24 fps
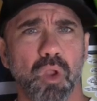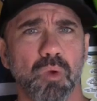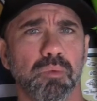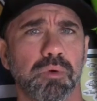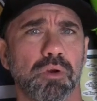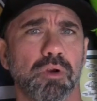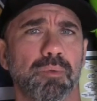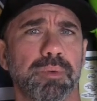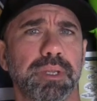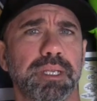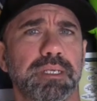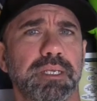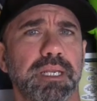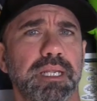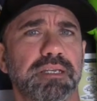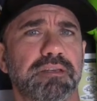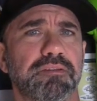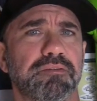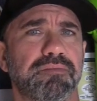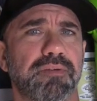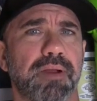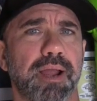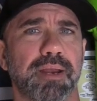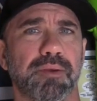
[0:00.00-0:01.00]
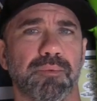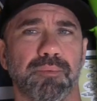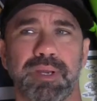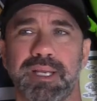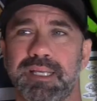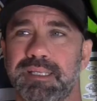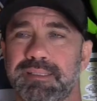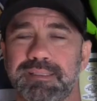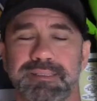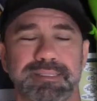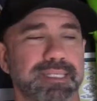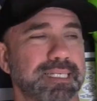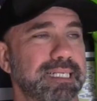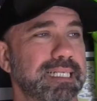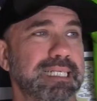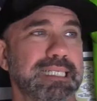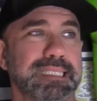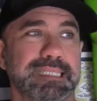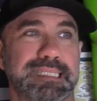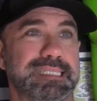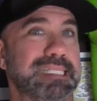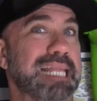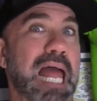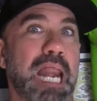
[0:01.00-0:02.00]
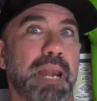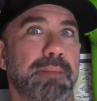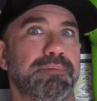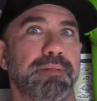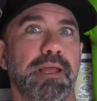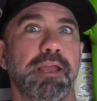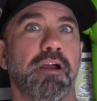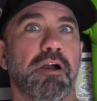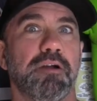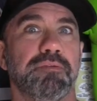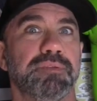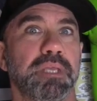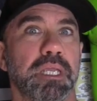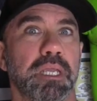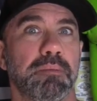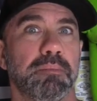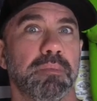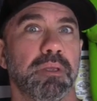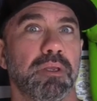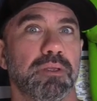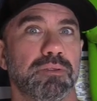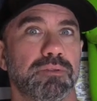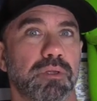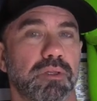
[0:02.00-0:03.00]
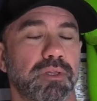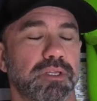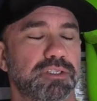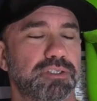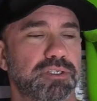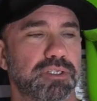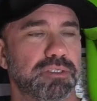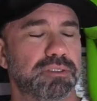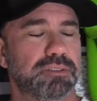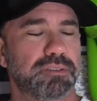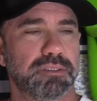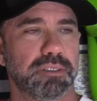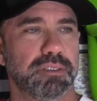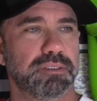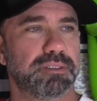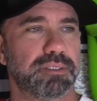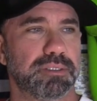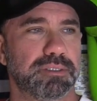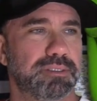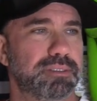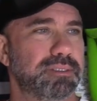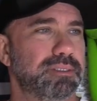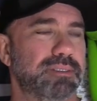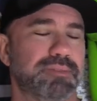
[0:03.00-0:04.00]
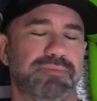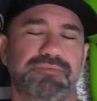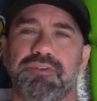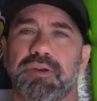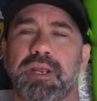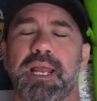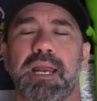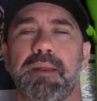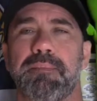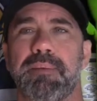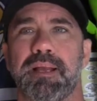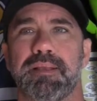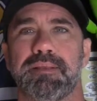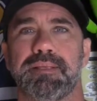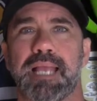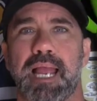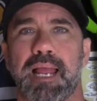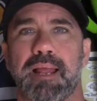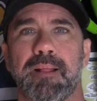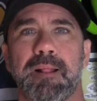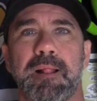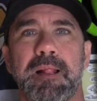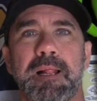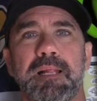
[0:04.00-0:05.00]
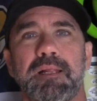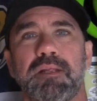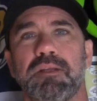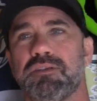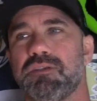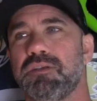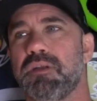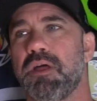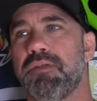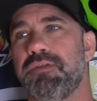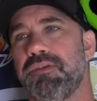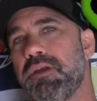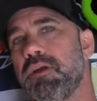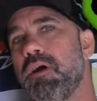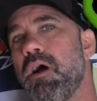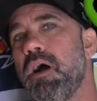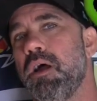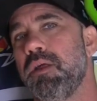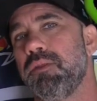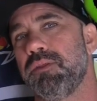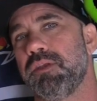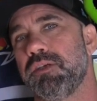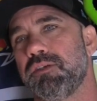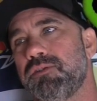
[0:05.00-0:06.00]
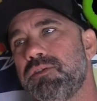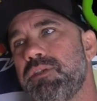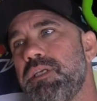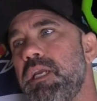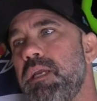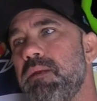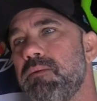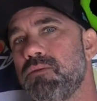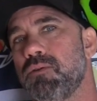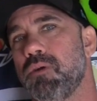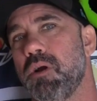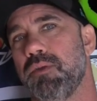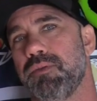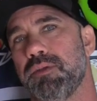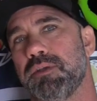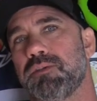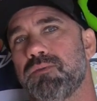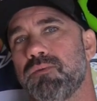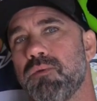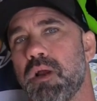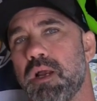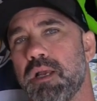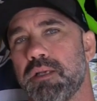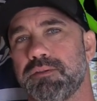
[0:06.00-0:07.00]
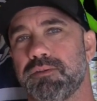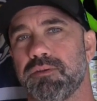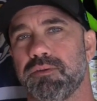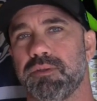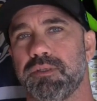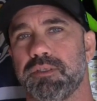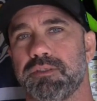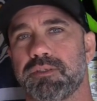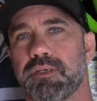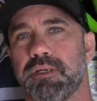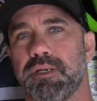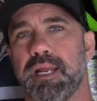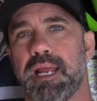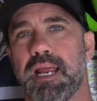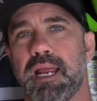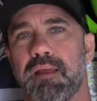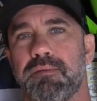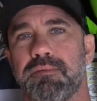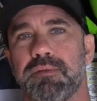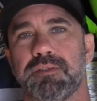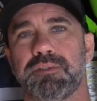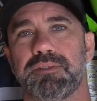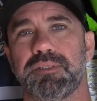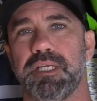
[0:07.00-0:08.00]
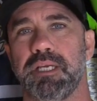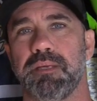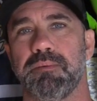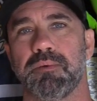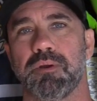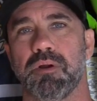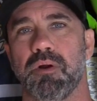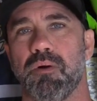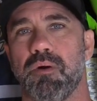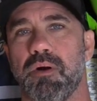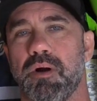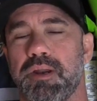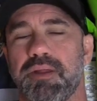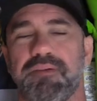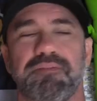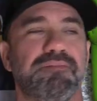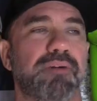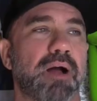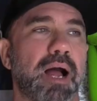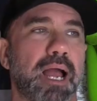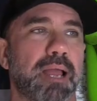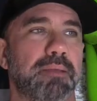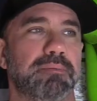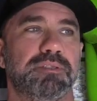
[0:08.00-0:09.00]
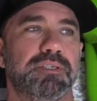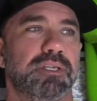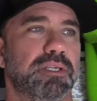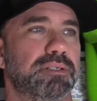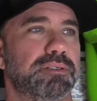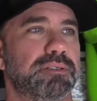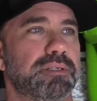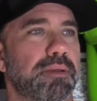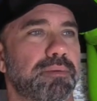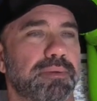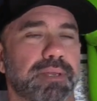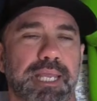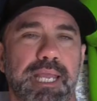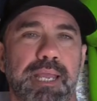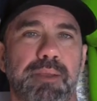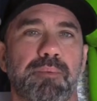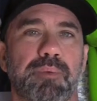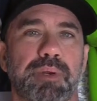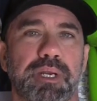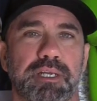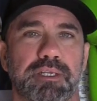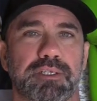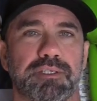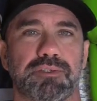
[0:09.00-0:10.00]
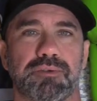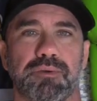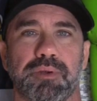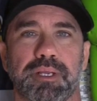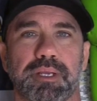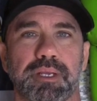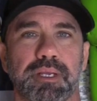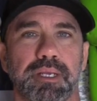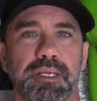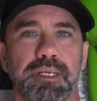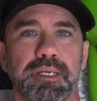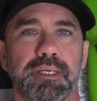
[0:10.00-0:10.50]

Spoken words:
where we need to find wins. It's not a playoff team, so let's just forget about that. There's nothing on this team or on this roster that's going to have this team go on a 5-6-7 game winning streak.